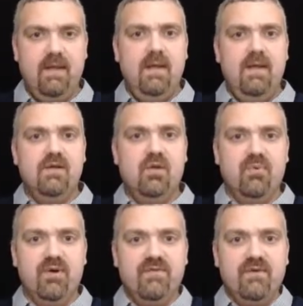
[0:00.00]
Your
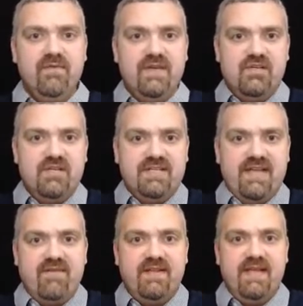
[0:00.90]
peripheral vision is
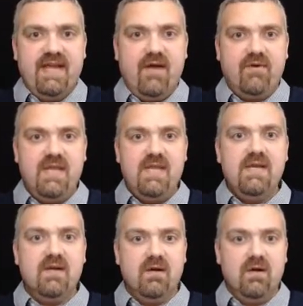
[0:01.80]
everything out
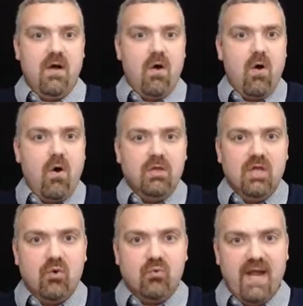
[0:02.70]
here, all
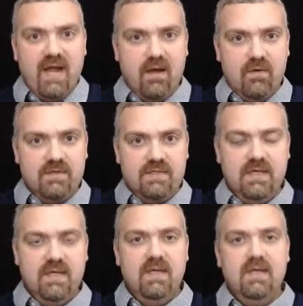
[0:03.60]
around.
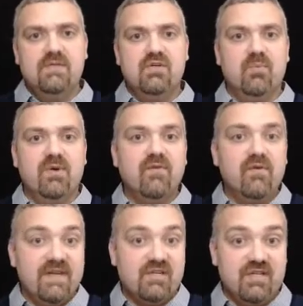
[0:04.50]
So your peripheral
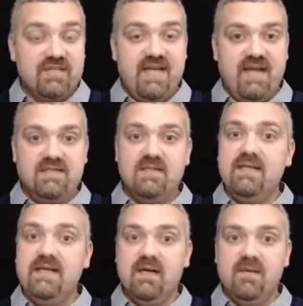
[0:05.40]
vision is not as
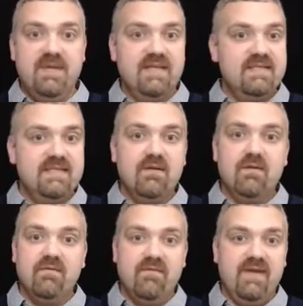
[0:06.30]
clear, but it's
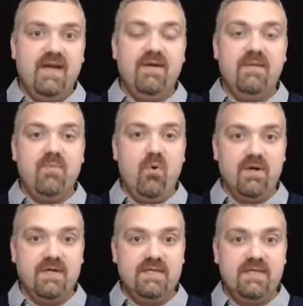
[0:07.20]
still very
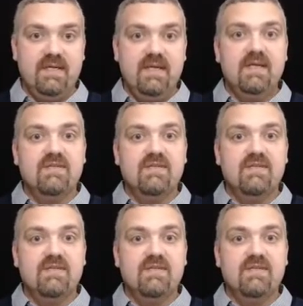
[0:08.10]
important. So